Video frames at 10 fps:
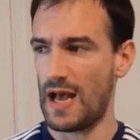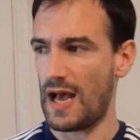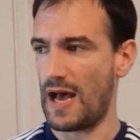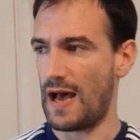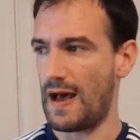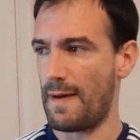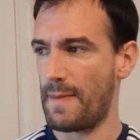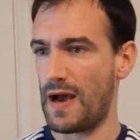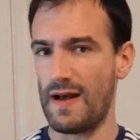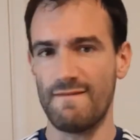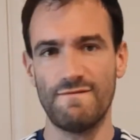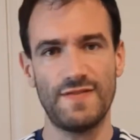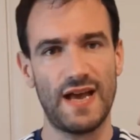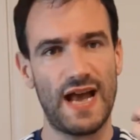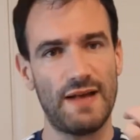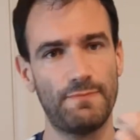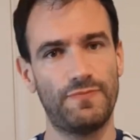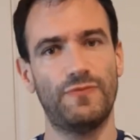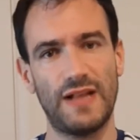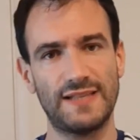
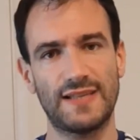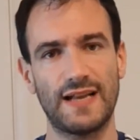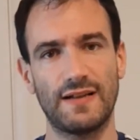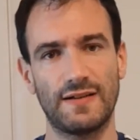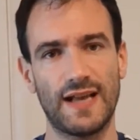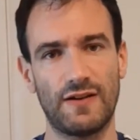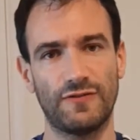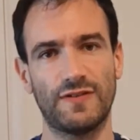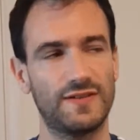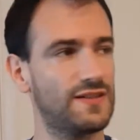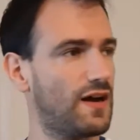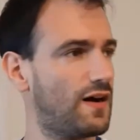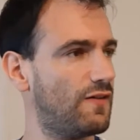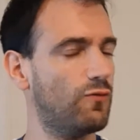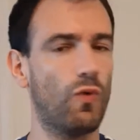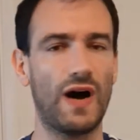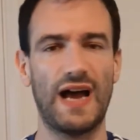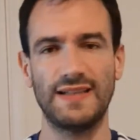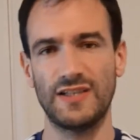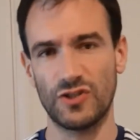Let's get off to the start of
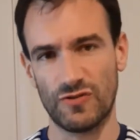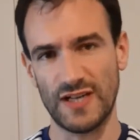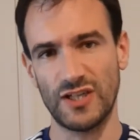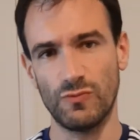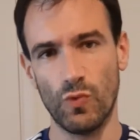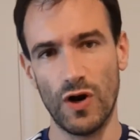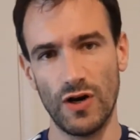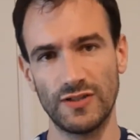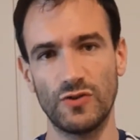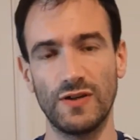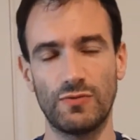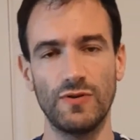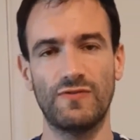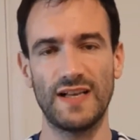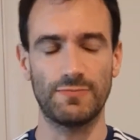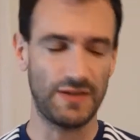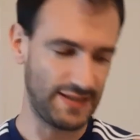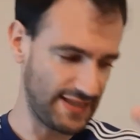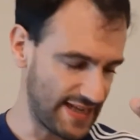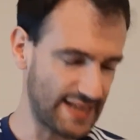what does stretching work to improve
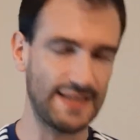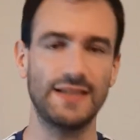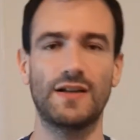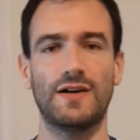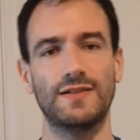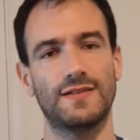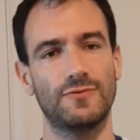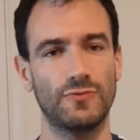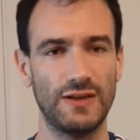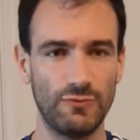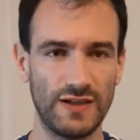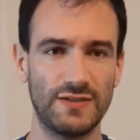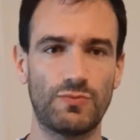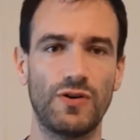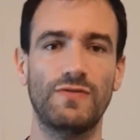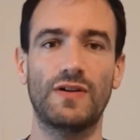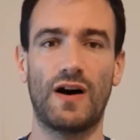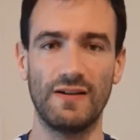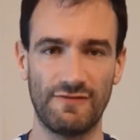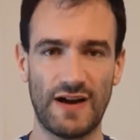flexibility. Yes, it does. It's proven.
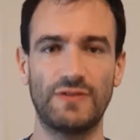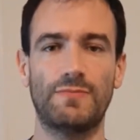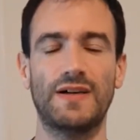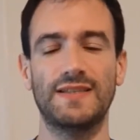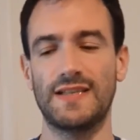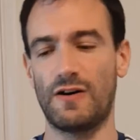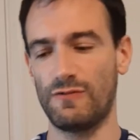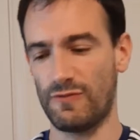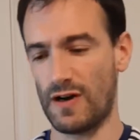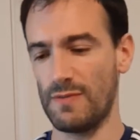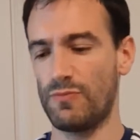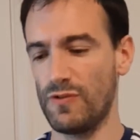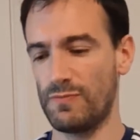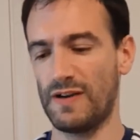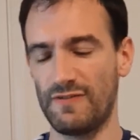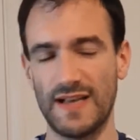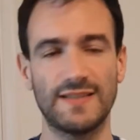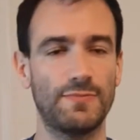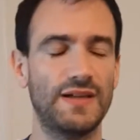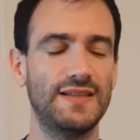I found it myself. I improved my
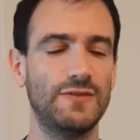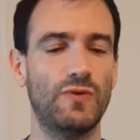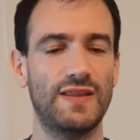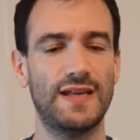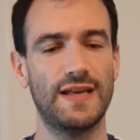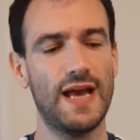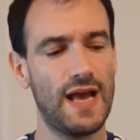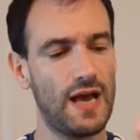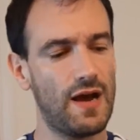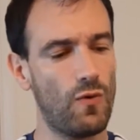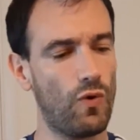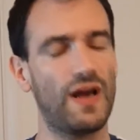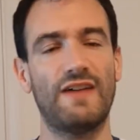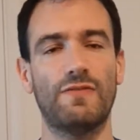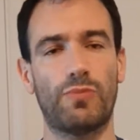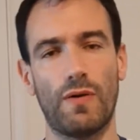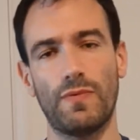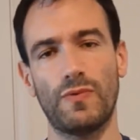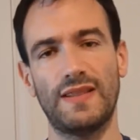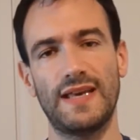flexibility with it. What I have a problem
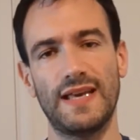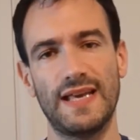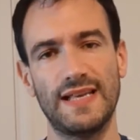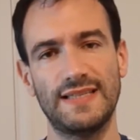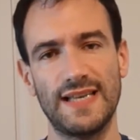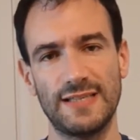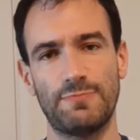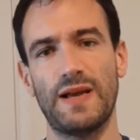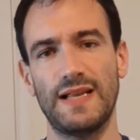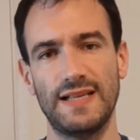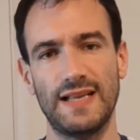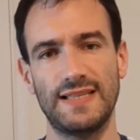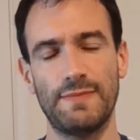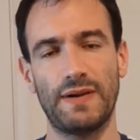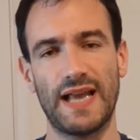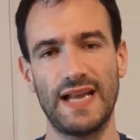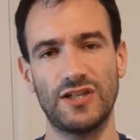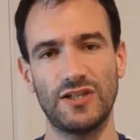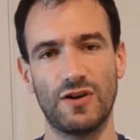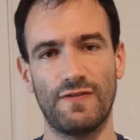with it is its
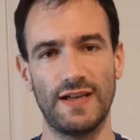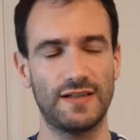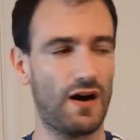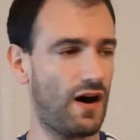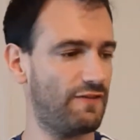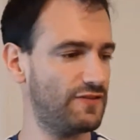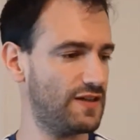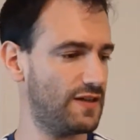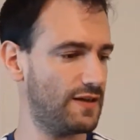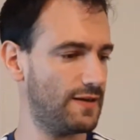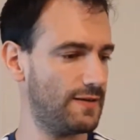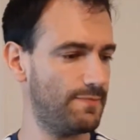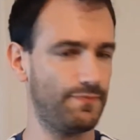implications of it after